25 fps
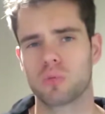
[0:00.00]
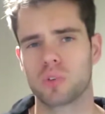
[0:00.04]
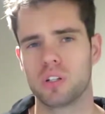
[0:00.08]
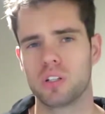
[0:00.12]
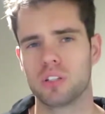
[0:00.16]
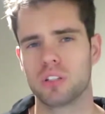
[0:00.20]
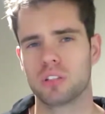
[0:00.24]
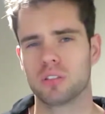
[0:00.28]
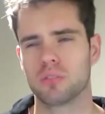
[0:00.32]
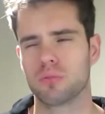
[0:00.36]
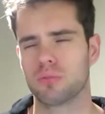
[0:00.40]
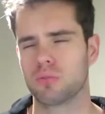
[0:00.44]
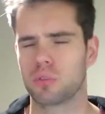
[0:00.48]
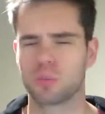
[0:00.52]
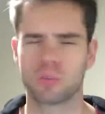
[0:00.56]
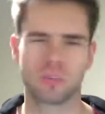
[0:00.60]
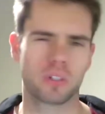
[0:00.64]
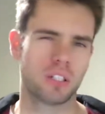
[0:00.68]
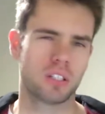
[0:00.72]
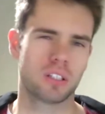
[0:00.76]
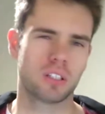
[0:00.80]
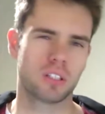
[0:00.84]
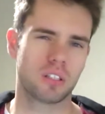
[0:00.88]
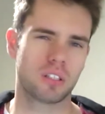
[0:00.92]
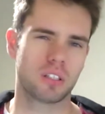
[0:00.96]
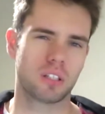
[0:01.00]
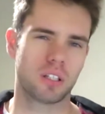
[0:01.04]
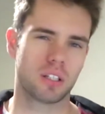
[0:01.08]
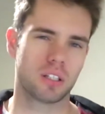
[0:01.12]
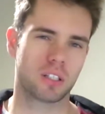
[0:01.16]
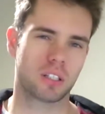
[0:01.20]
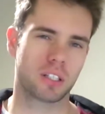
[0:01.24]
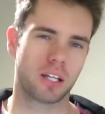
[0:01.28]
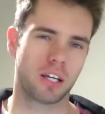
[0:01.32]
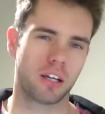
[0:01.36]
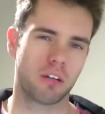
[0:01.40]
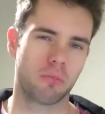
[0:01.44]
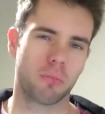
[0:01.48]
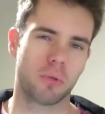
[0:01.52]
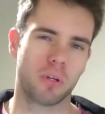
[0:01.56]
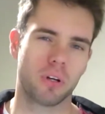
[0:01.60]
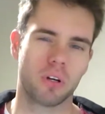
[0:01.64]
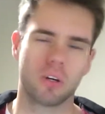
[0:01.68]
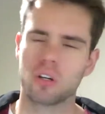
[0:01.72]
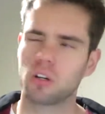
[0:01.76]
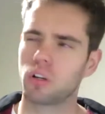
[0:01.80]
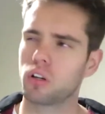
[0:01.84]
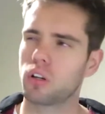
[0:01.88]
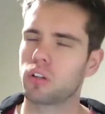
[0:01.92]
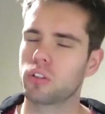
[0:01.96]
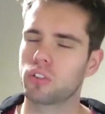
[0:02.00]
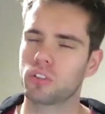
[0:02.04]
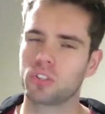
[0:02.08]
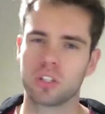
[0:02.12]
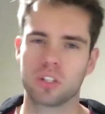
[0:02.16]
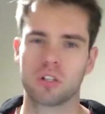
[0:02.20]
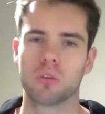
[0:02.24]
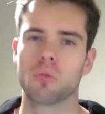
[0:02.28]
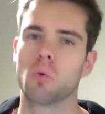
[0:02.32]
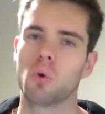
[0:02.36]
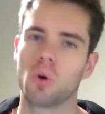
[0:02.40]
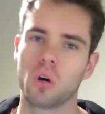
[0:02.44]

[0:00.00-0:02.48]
reason, for reasons that escape me. I don't understand